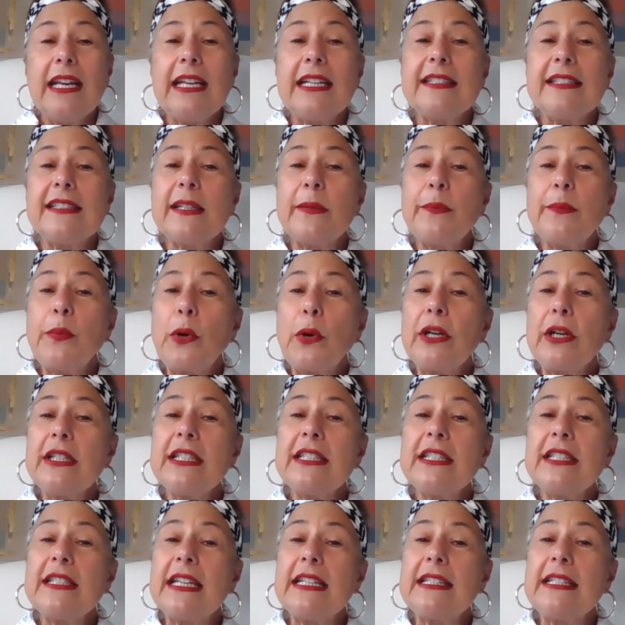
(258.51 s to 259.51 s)
It's
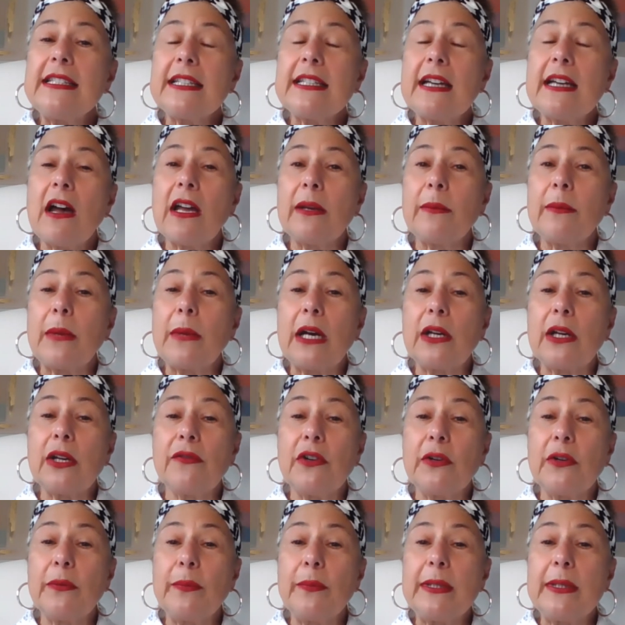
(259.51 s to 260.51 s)
important to take time out
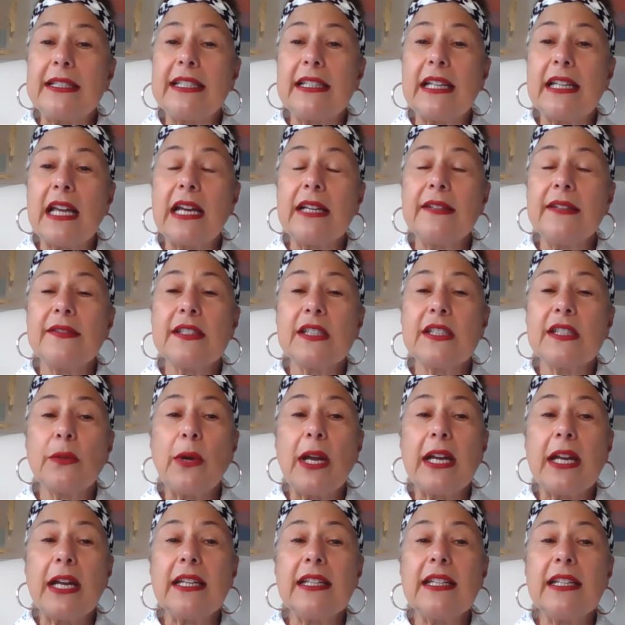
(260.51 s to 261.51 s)
of our busy lives to
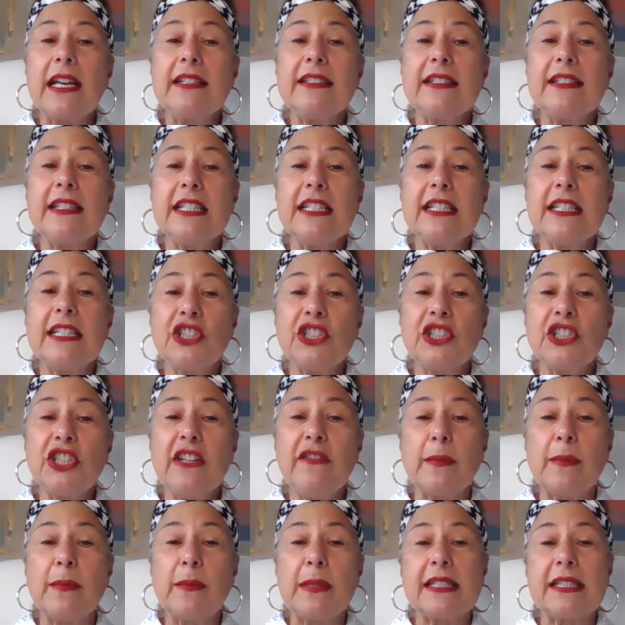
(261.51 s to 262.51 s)
recognize the
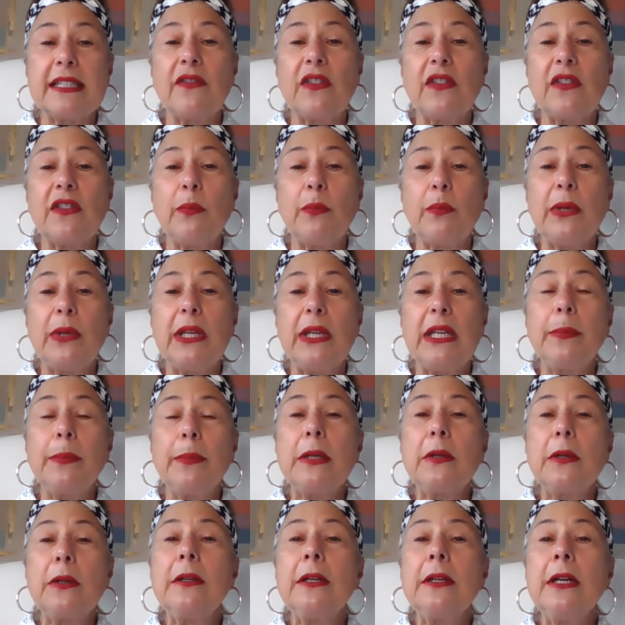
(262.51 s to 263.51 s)
achievements of the
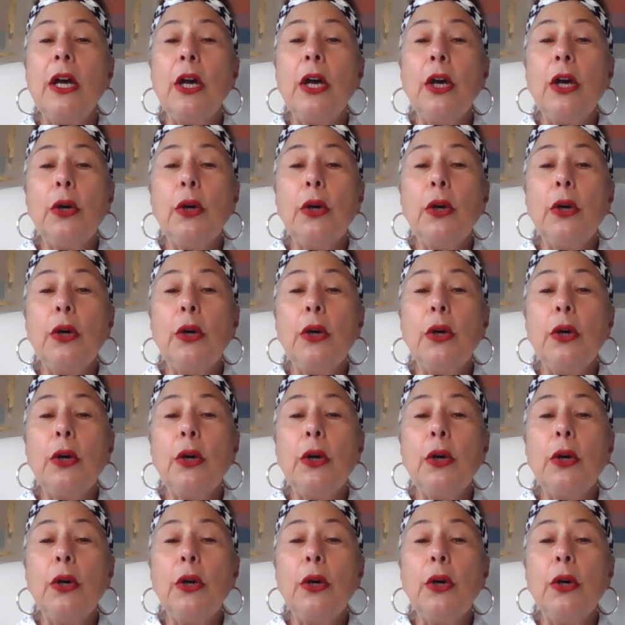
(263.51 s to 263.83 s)
people